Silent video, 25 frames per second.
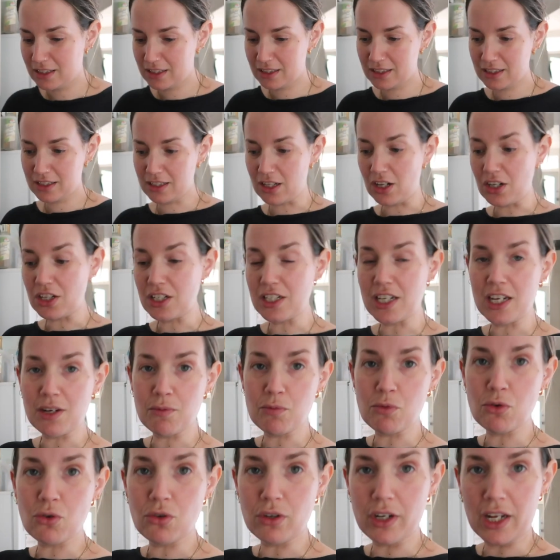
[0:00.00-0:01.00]
Sunday
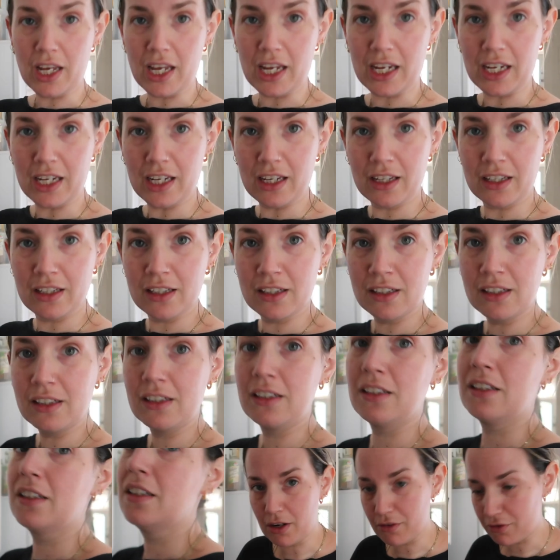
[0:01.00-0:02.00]
morning.
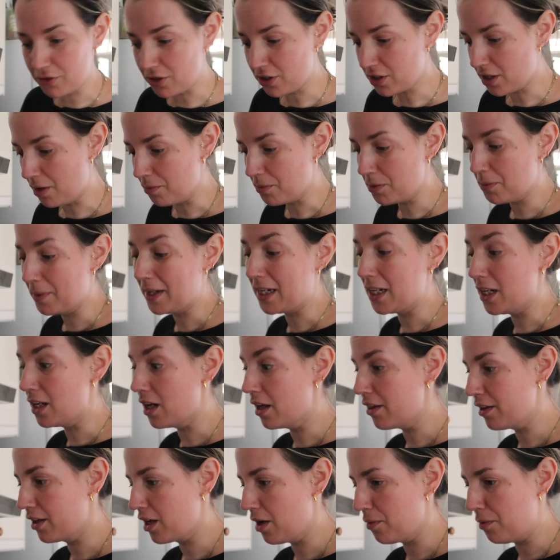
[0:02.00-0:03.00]
I've just come to make
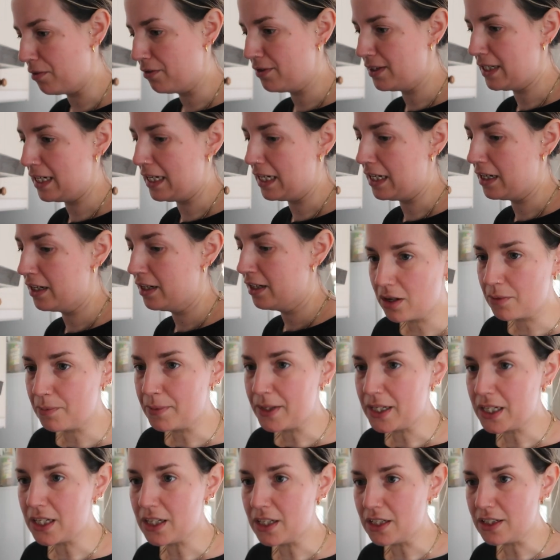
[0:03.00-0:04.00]
another cup of tea
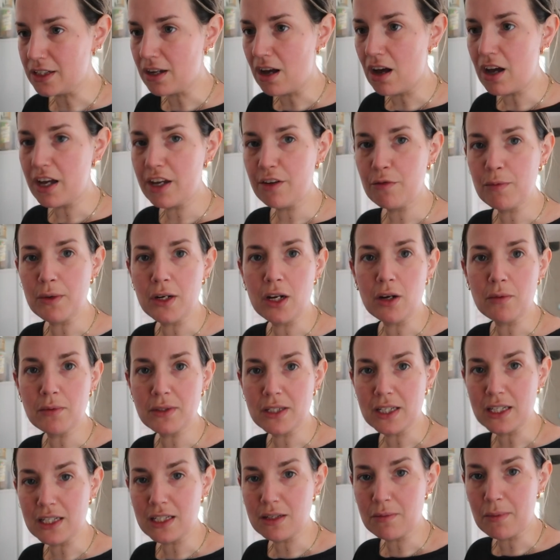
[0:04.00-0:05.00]
because I have been up
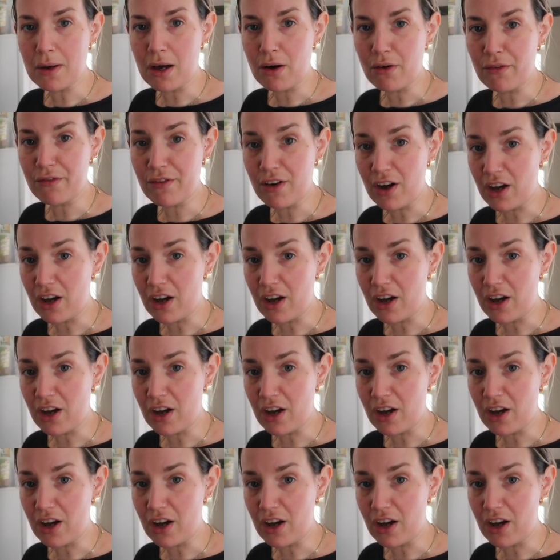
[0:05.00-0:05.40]
since about